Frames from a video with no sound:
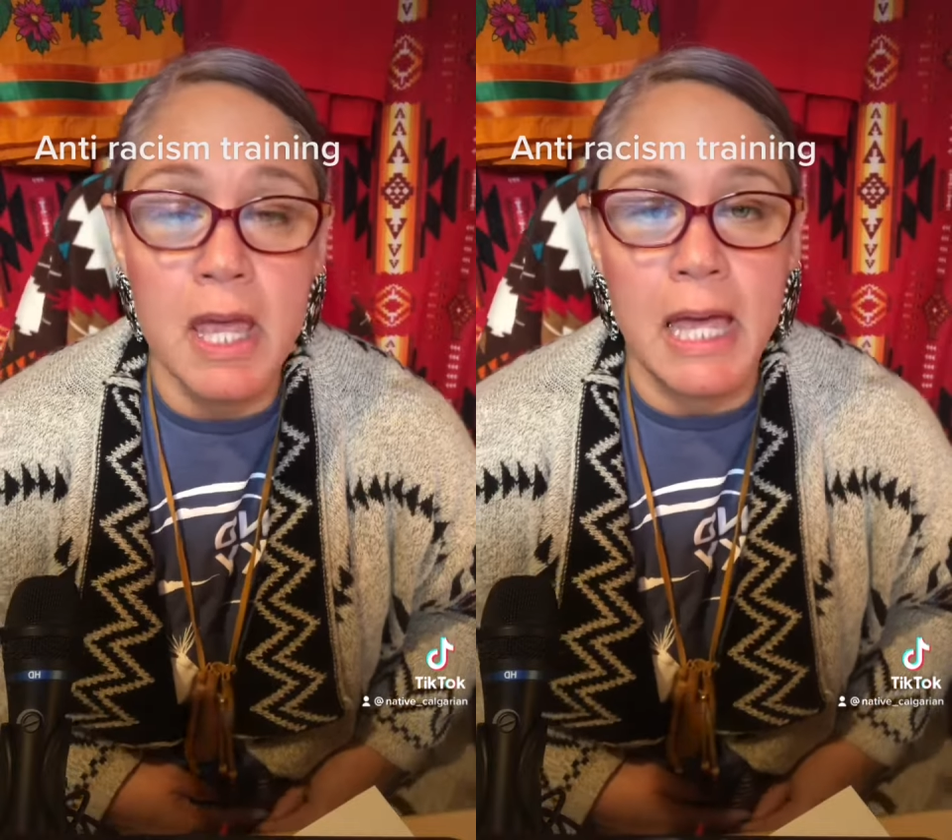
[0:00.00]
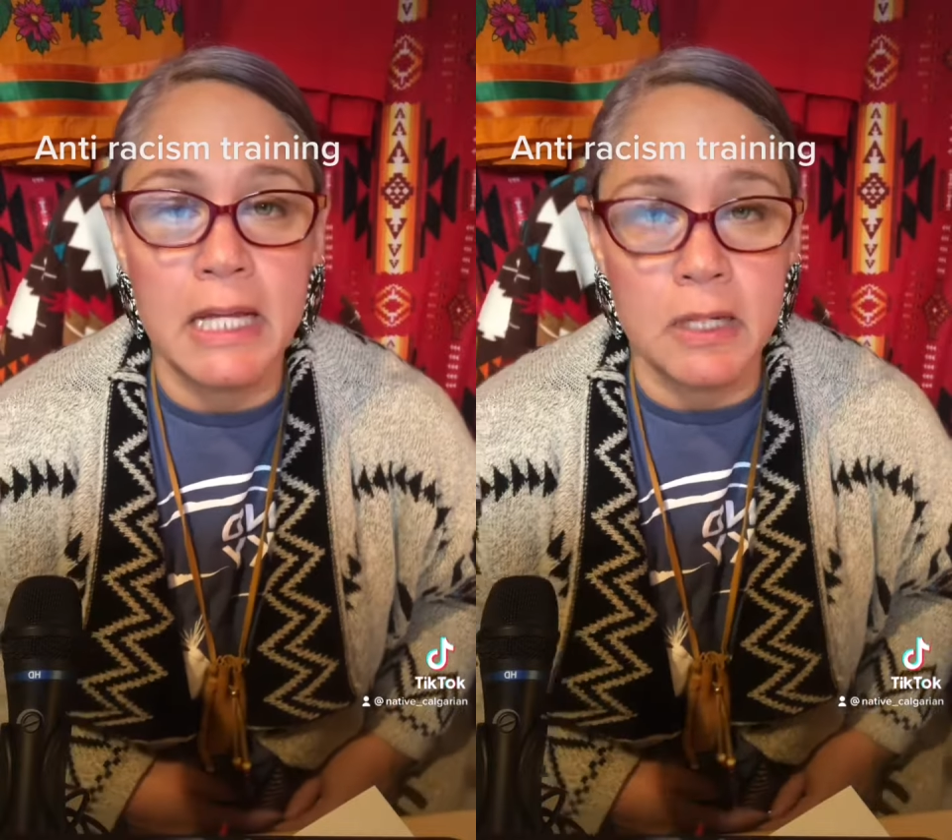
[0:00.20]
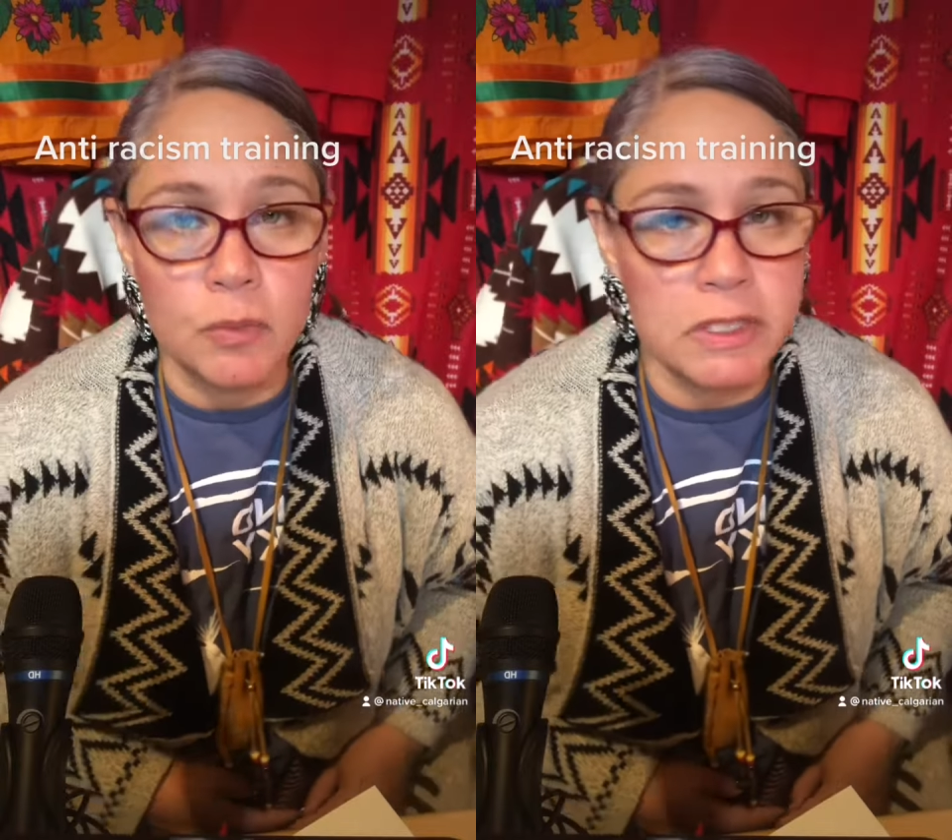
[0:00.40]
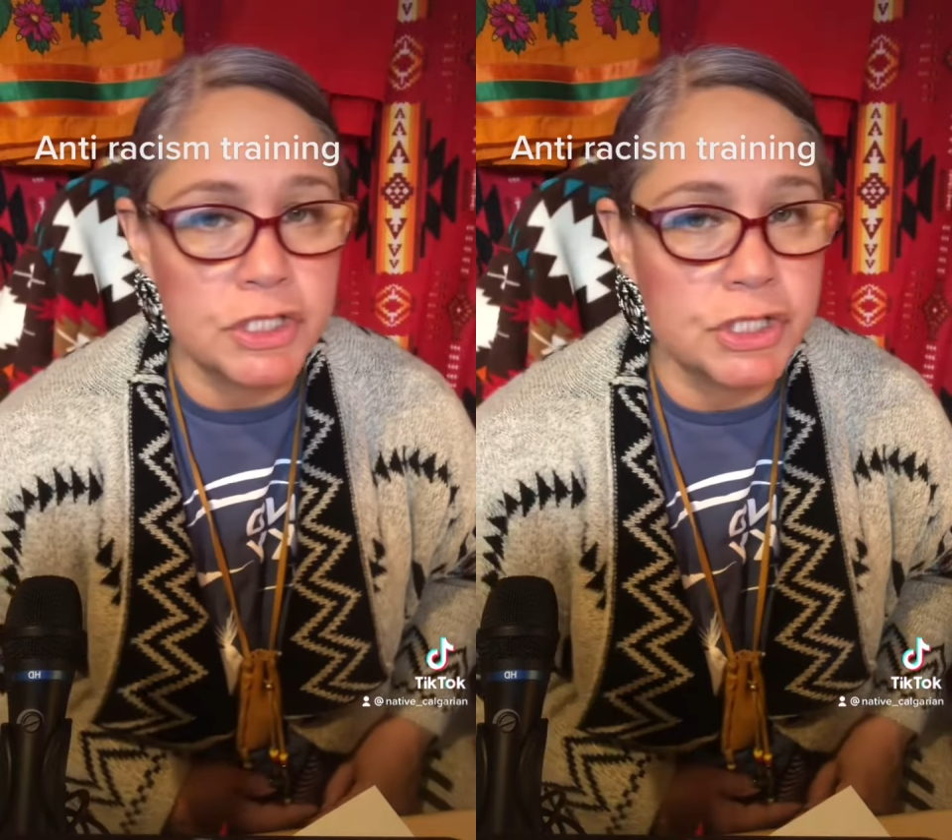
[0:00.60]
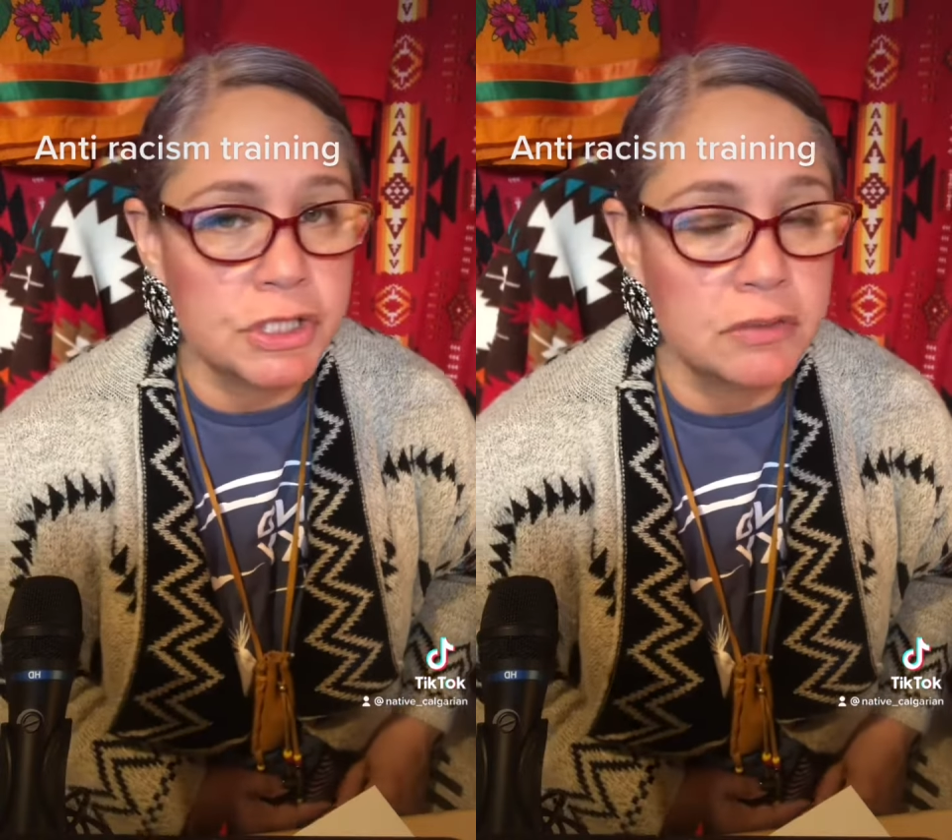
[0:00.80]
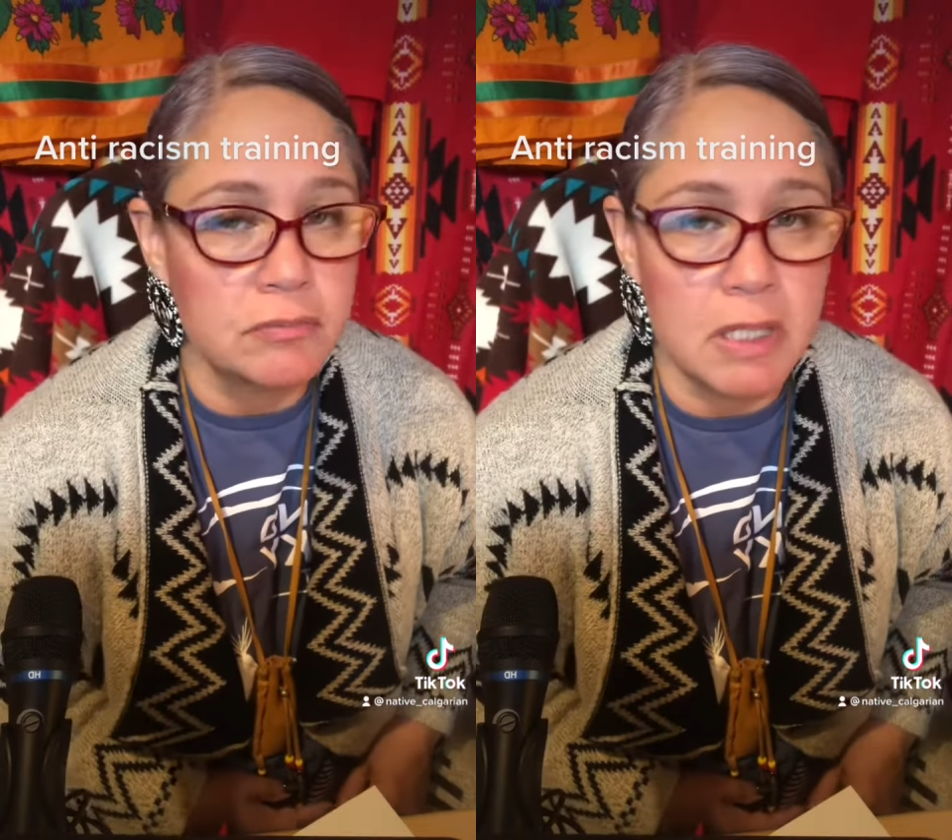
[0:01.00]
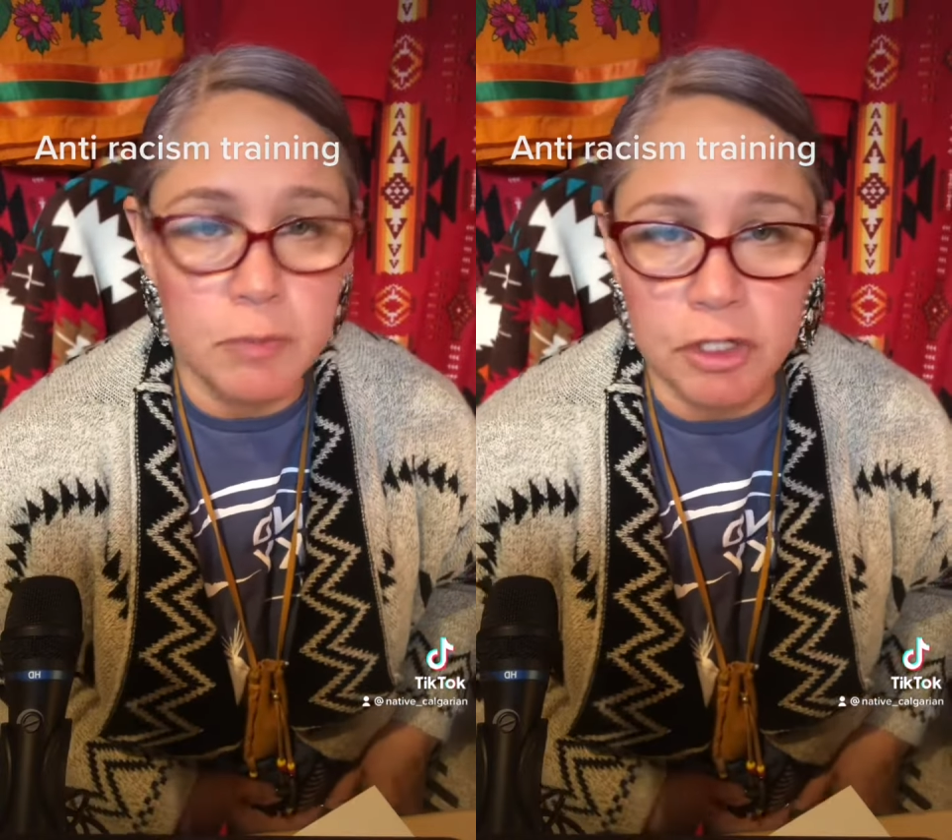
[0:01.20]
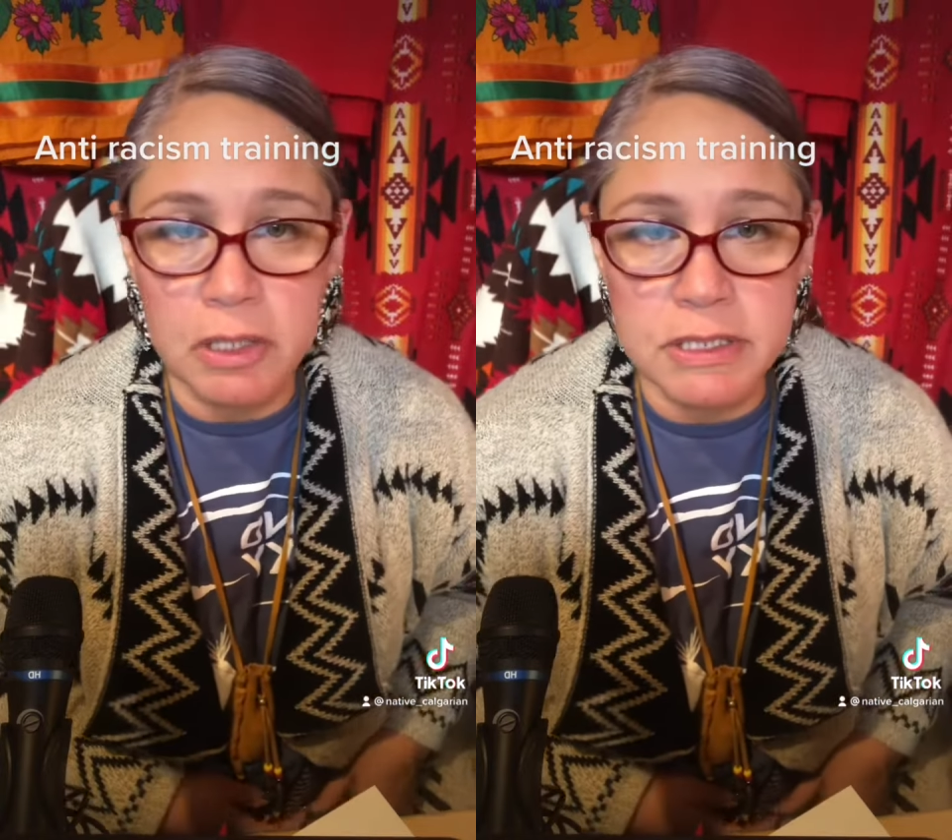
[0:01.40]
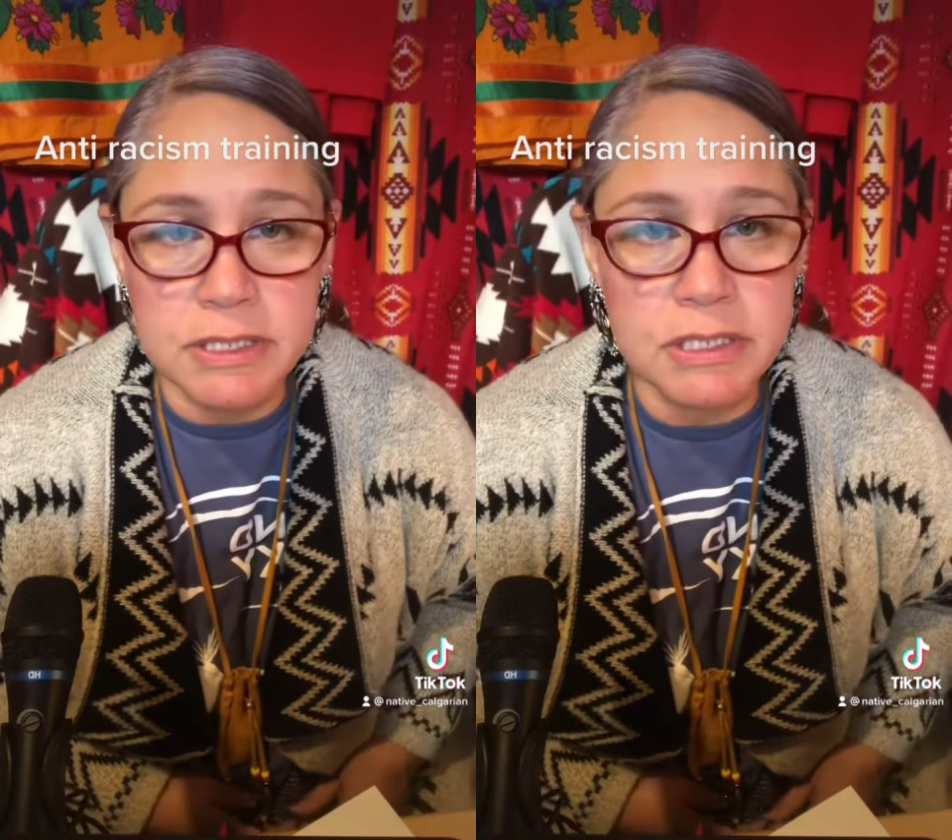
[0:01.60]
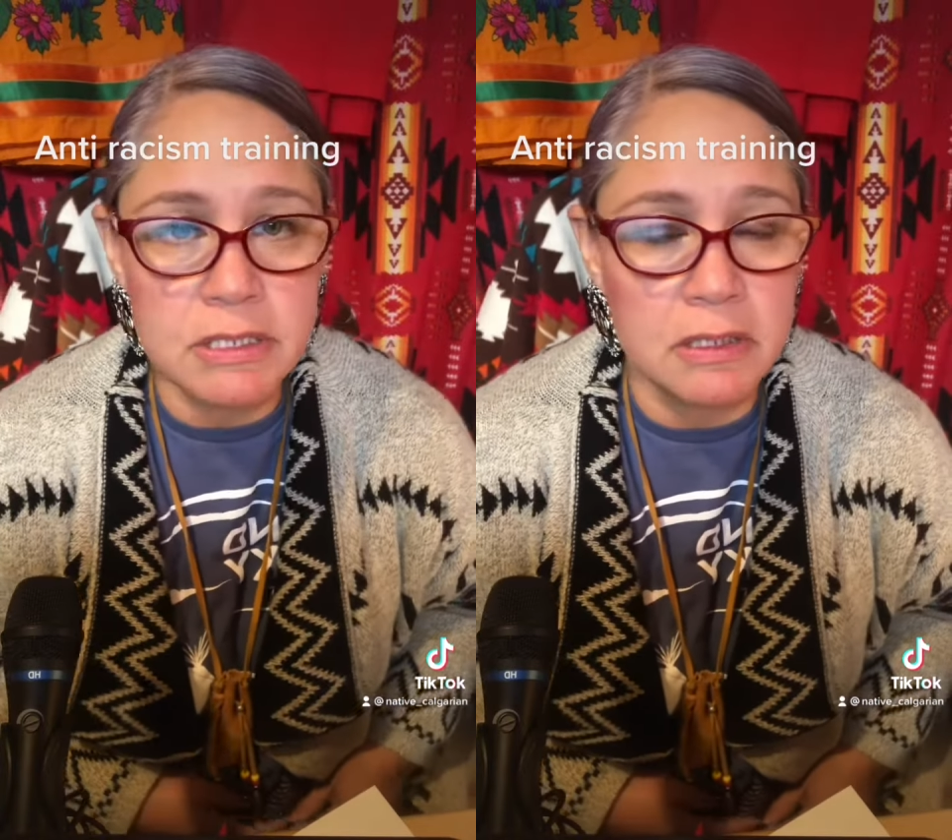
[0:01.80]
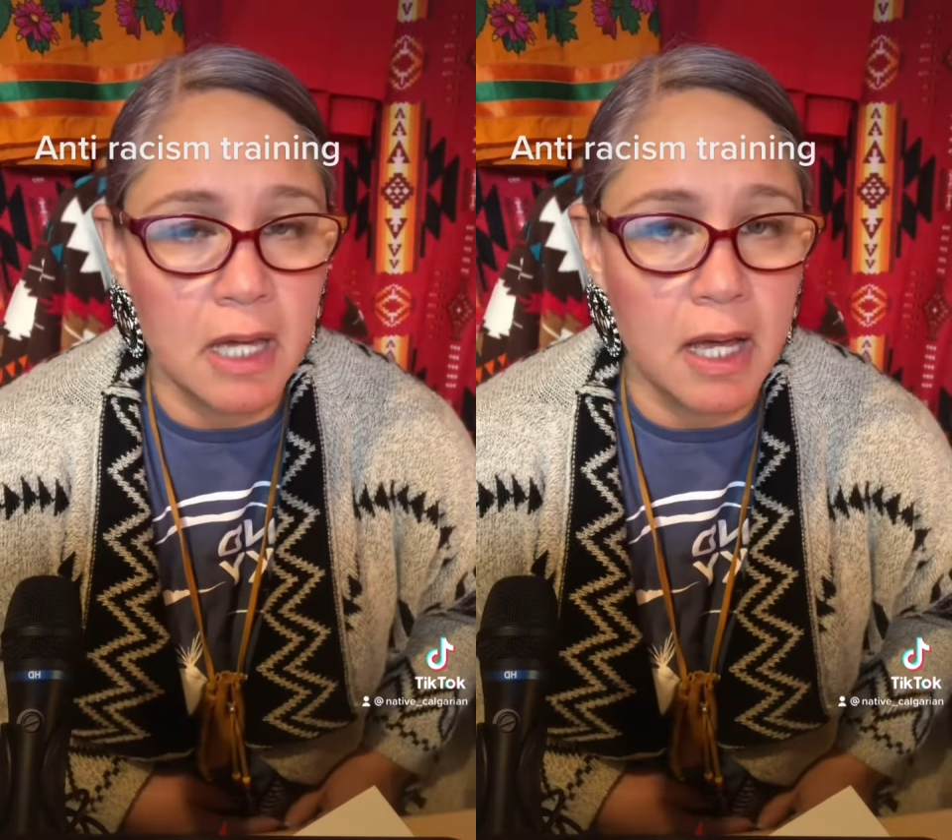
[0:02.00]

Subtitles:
And I wish immigrants,